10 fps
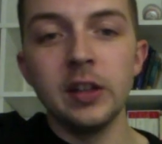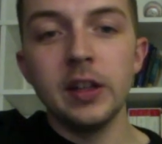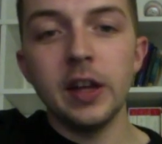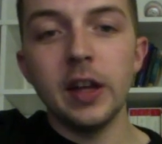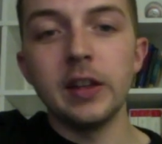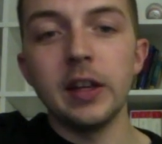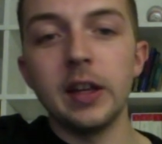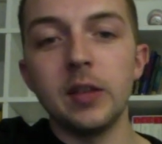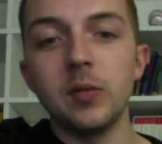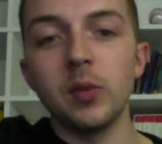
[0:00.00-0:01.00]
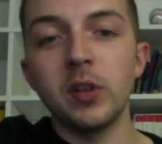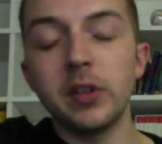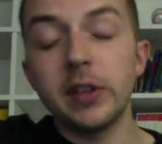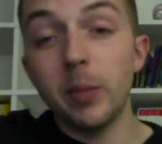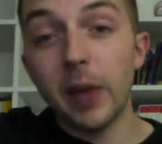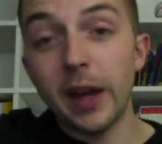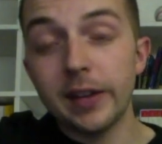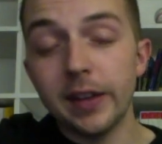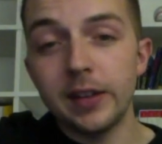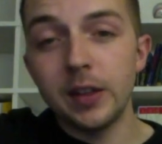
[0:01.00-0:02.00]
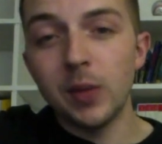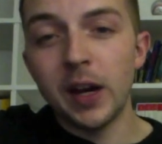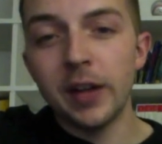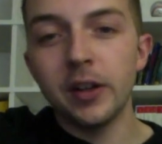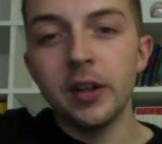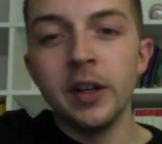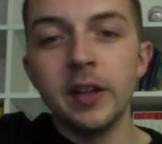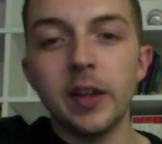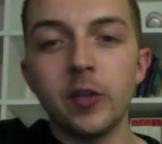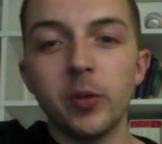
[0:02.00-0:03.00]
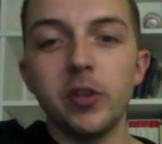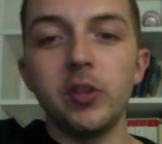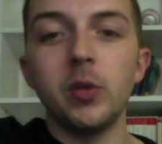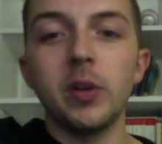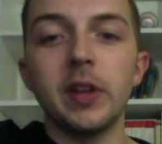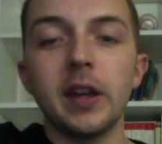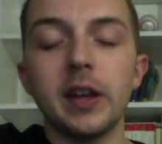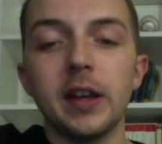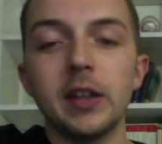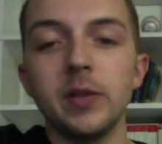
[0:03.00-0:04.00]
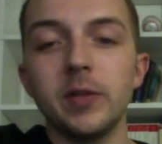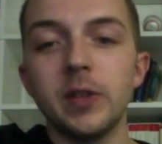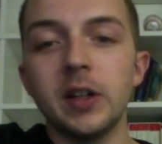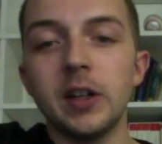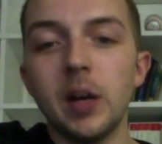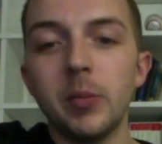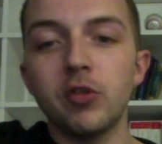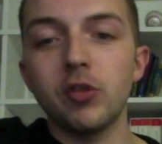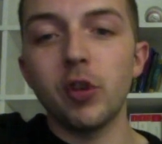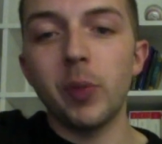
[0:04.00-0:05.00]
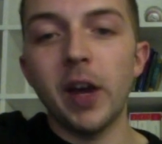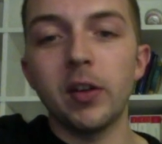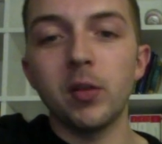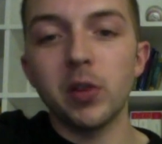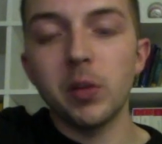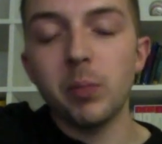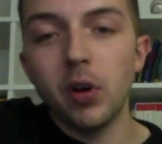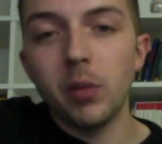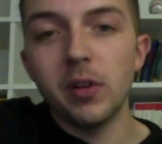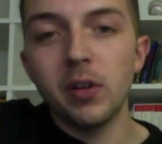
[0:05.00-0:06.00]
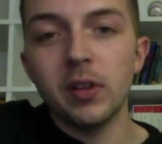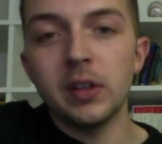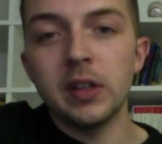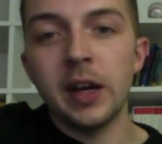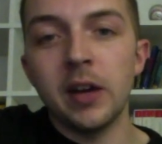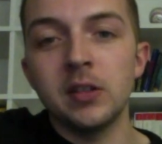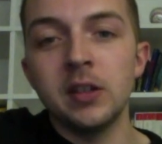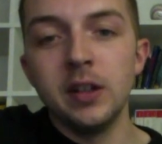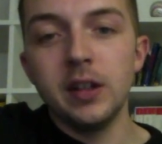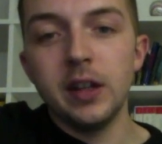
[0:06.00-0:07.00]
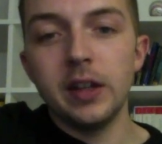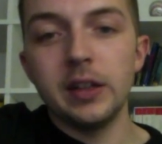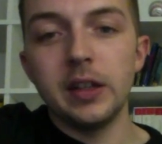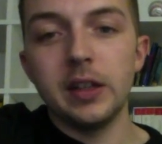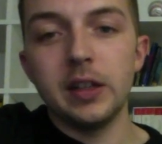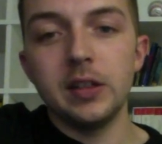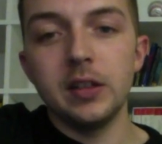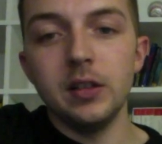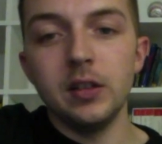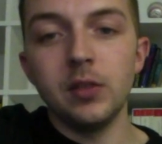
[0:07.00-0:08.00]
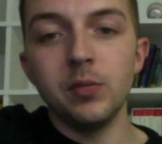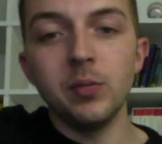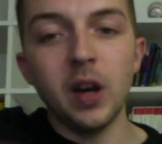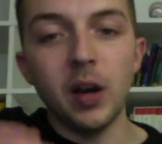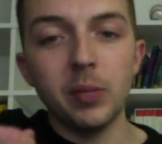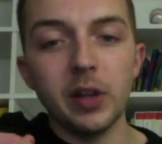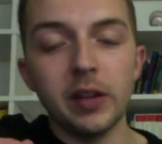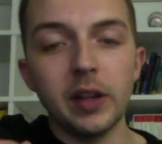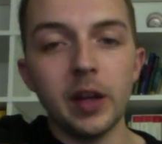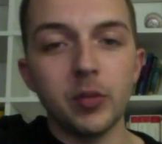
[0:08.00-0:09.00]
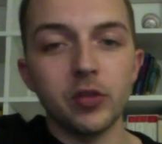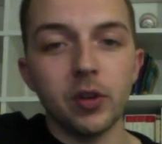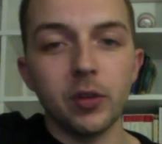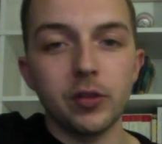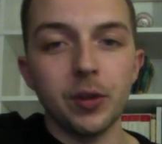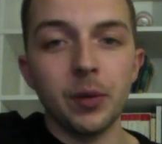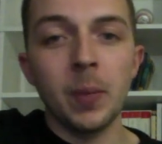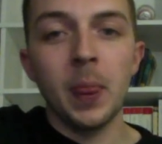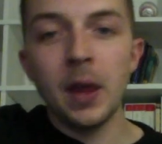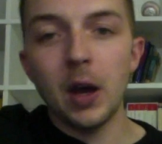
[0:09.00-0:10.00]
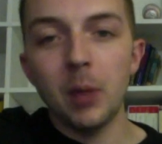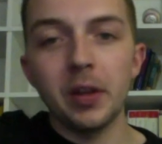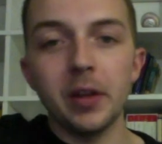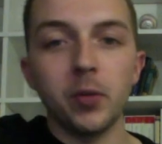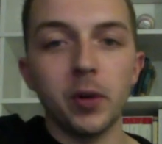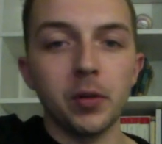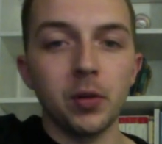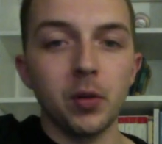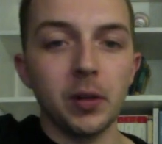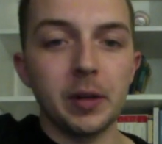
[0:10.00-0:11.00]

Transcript: and then when you get back to that D minor, that's when you're doing that kind of upstroke pattern where you palm mute on the down, and then you play the upstroke. So I'll play it for you real quick.